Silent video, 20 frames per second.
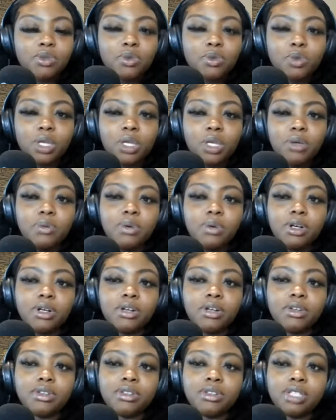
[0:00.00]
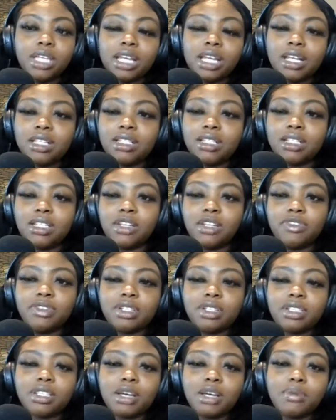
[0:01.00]
We will get into different
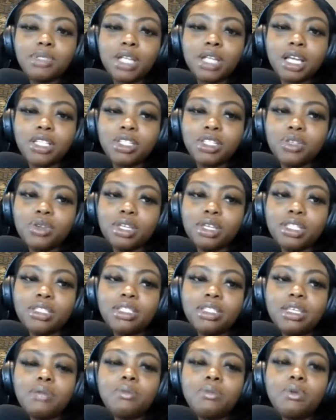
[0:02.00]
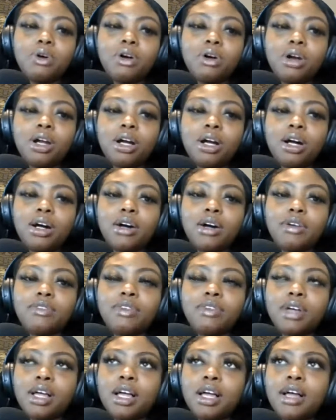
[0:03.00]
subjects. You can see more of
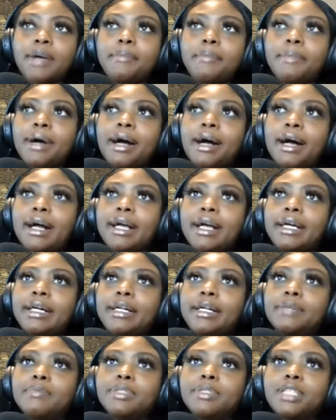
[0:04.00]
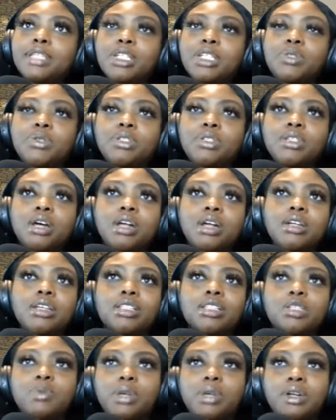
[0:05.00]
my sexual assault
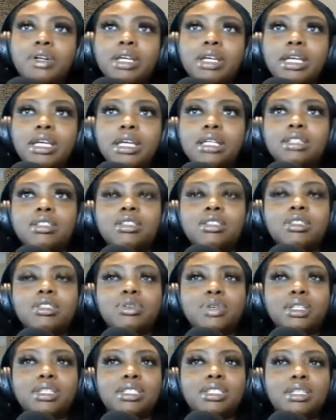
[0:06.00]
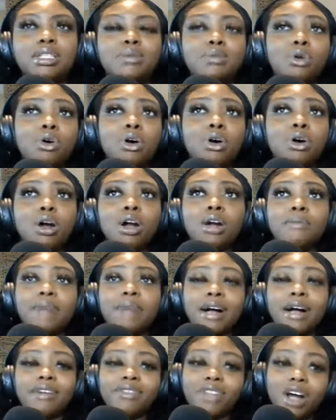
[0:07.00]
experience. You can see more of
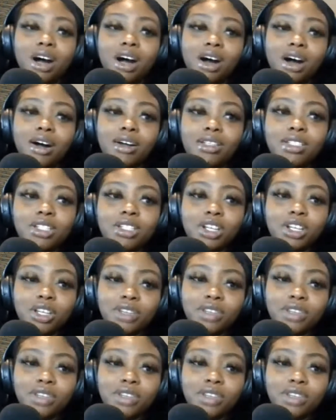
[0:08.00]
my vlogs, cooking